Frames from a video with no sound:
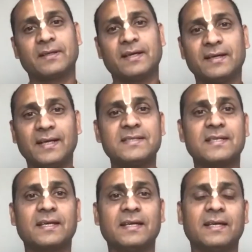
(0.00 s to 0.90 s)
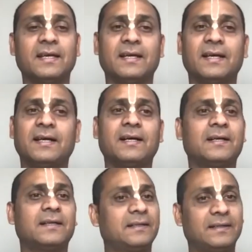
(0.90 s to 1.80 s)
And hence,
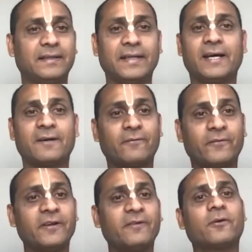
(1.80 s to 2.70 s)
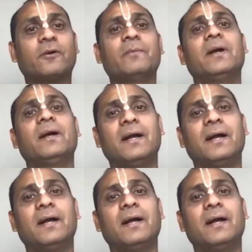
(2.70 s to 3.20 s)
they are free from